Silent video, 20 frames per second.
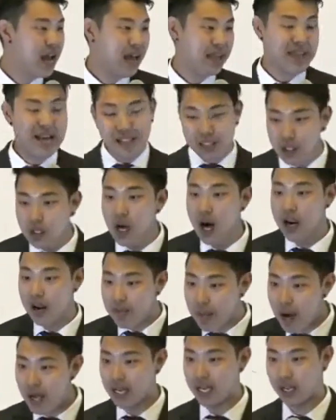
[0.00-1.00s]
and that's a lot of
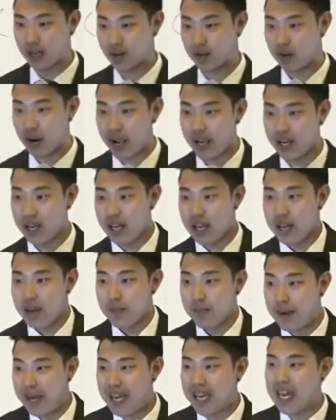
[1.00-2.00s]
money, right?
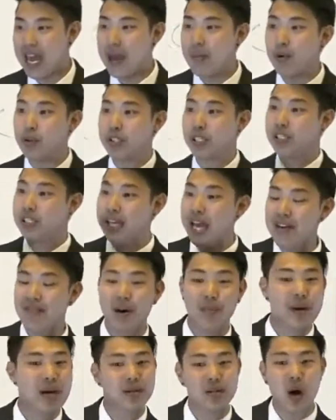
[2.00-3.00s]
Being able to save.
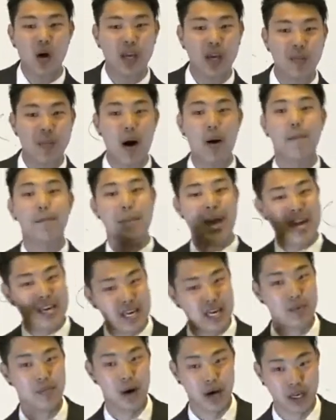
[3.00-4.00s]
I'm not talking about
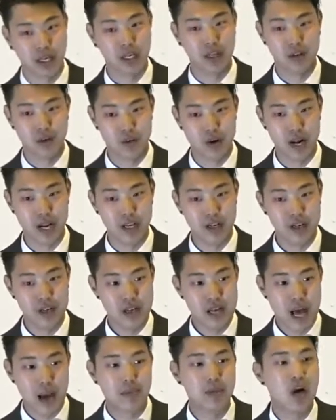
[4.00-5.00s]
making money, right?
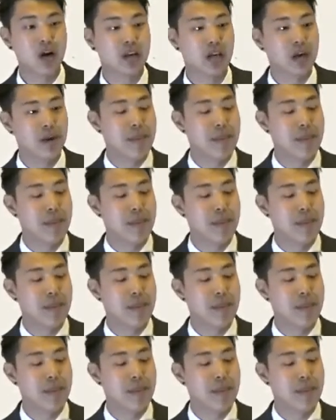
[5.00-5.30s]
I'm talking